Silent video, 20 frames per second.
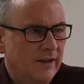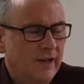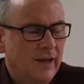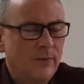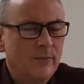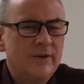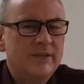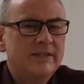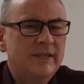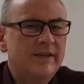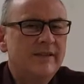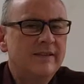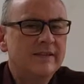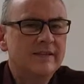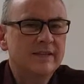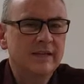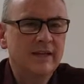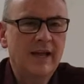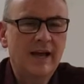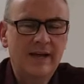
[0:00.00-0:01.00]
And we see
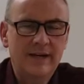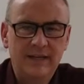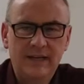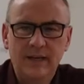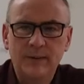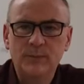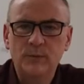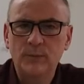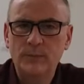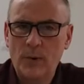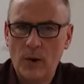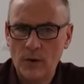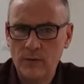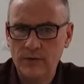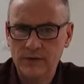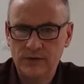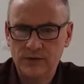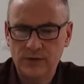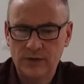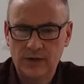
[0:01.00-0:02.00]
this a lot in Hebrew
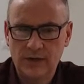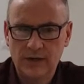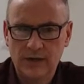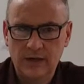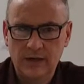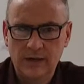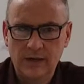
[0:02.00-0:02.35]
poetry.